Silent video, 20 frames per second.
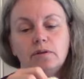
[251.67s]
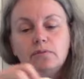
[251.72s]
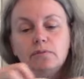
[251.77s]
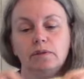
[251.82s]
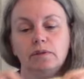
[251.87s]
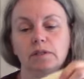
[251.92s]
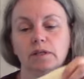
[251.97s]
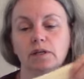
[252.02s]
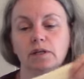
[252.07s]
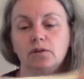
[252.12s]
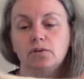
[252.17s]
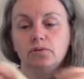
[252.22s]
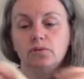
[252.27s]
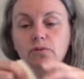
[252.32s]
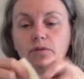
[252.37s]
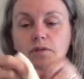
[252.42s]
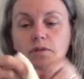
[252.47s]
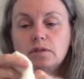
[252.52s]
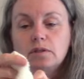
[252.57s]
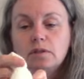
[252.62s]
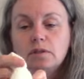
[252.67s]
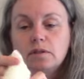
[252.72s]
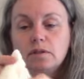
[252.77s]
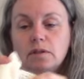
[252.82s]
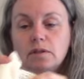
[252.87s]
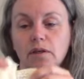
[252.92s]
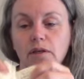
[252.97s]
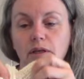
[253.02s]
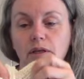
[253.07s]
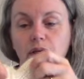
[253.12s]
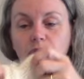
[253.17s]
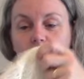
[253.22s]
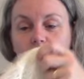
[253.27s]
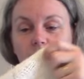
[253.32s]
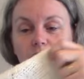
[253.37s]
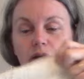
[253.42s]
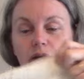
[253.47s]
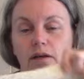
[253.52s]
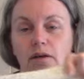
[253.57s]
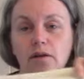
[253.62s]
when I use
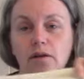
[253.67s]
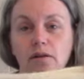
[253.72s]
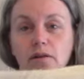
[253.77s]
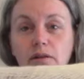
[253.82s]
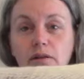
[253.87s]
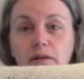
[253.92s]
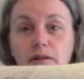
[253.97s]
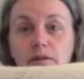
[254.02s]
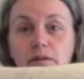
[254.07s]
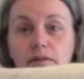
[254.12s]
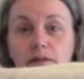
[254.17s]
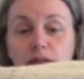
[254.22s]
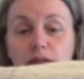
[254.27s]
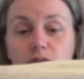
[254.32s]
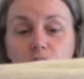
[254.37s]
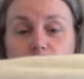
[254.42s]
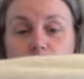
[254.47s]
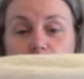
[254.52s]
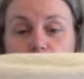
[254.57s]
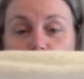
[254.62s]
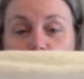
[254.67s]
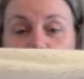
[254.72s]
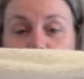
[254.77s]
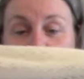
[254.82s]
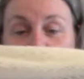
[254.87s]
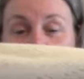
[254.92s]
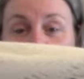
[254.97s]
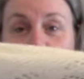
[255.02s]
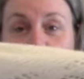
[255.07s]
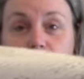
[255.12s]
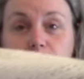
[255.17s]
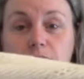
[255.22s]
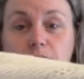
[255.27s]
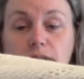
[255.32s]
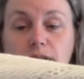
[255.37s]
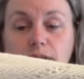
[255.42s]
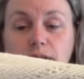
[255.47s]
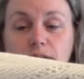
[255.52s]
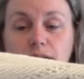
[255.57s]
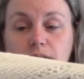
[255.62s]
a natural white
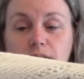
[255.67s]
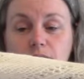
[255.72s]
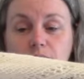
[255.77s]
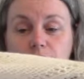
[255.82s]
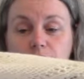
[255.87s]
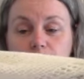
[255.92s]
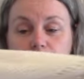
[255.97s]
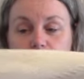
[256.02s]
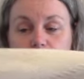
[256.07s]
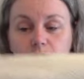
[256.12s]
like this.